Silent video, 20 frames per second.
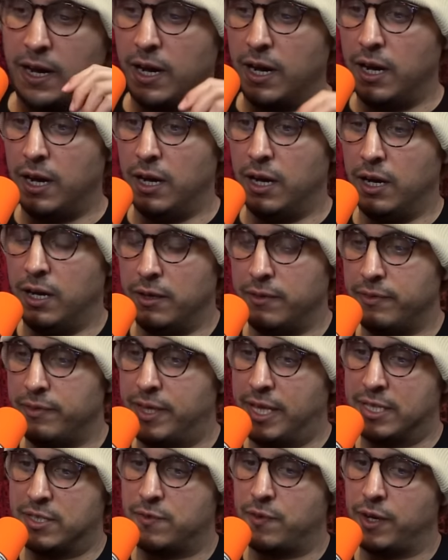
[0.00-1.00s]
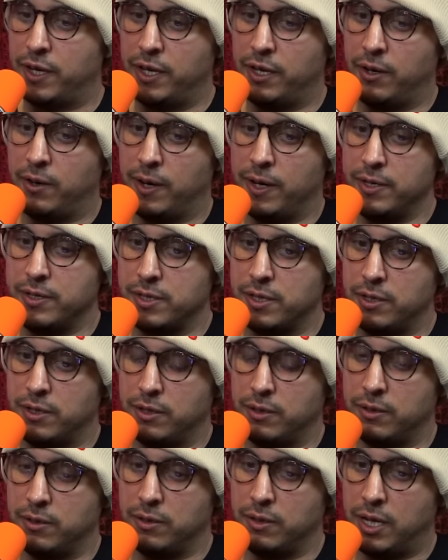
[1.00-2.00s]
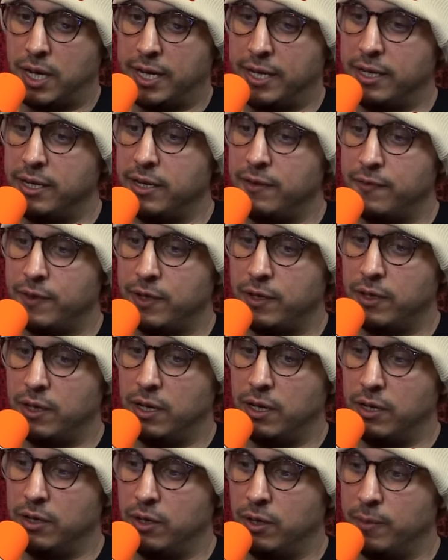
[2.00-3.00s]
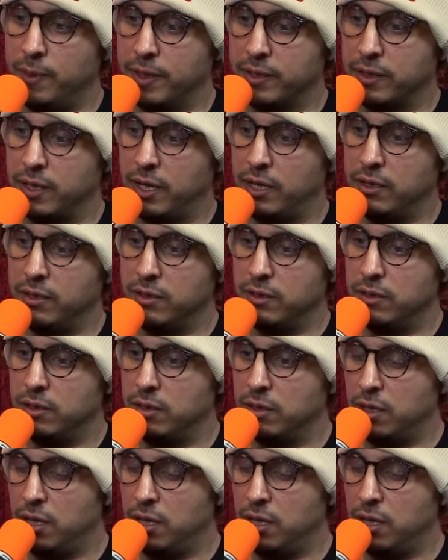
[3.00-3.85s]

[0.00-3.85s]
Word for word: uh, that's fucking crazy, dude. I didn't even uh, know about that.